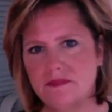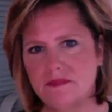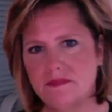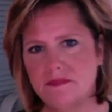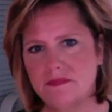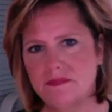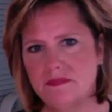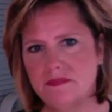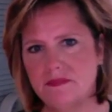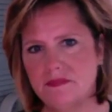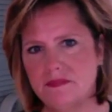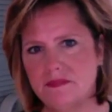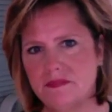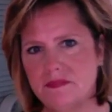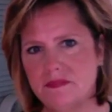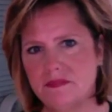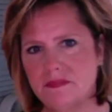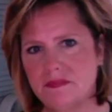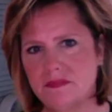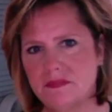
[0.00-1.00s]

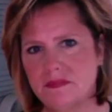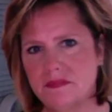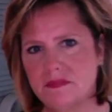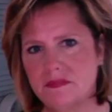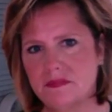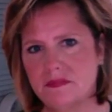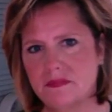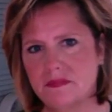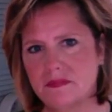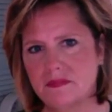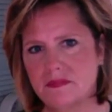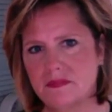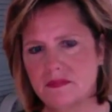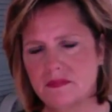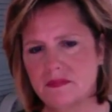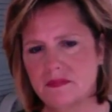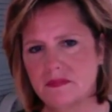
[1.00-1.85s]
Nobody speaks.